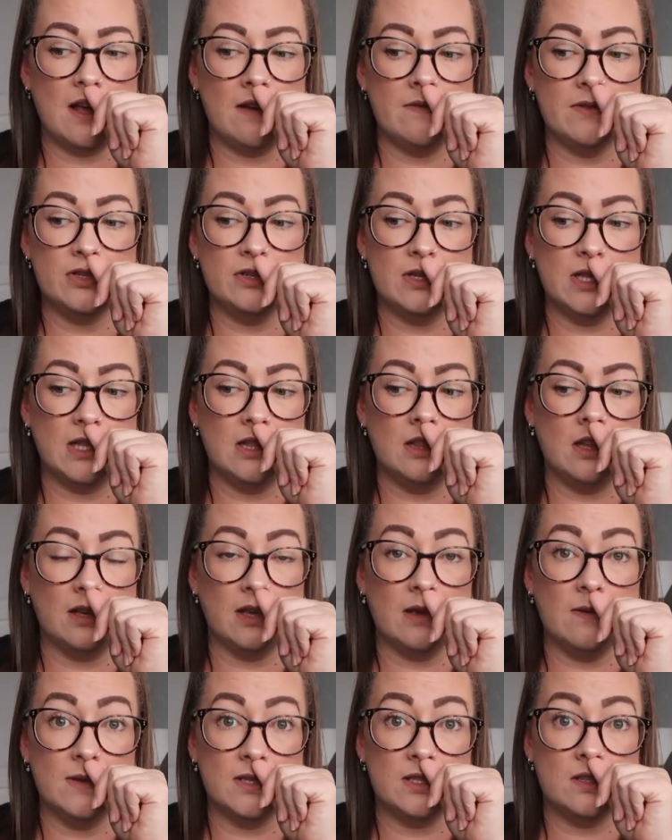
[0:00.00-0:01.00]
I was really
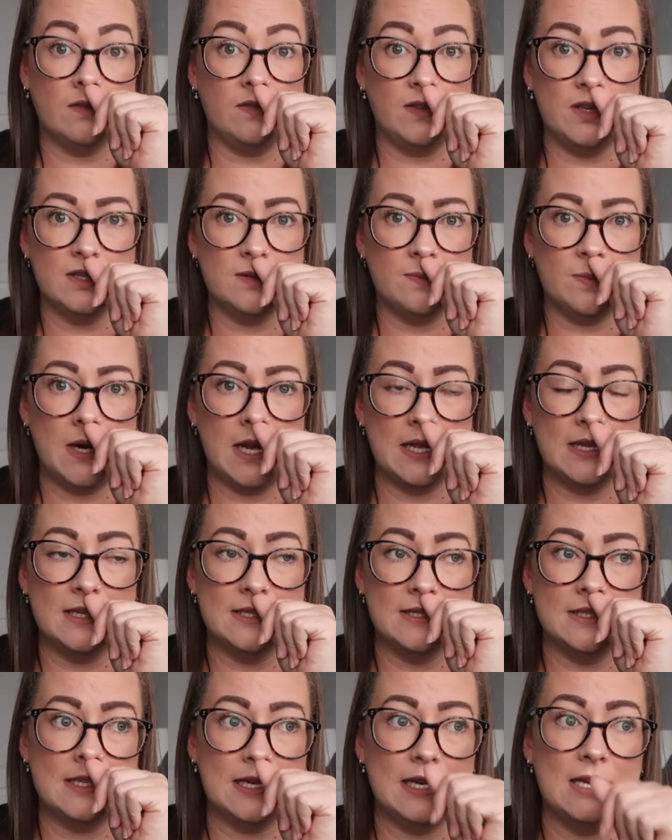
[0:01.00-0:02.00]
lucky with Sophia's
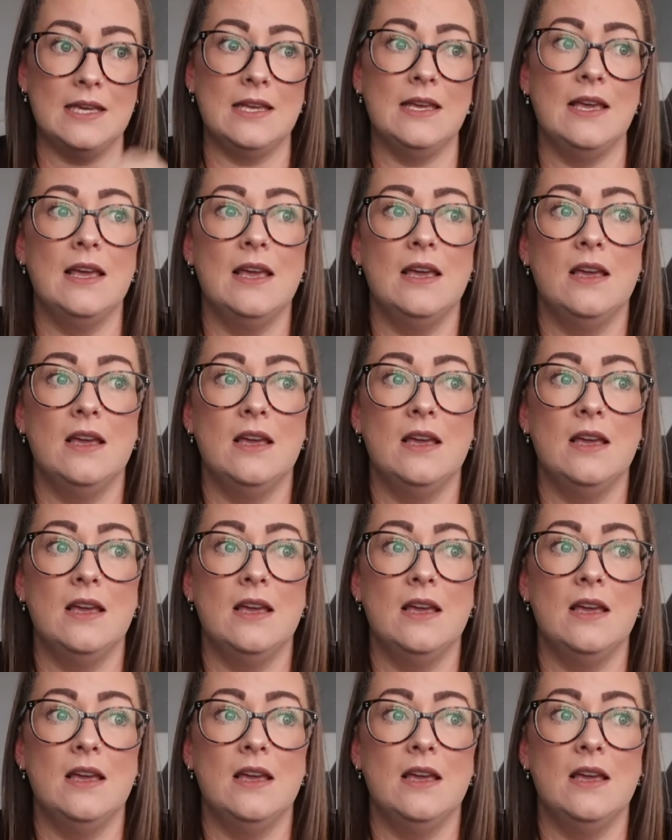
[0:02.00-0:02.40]
pregnancy.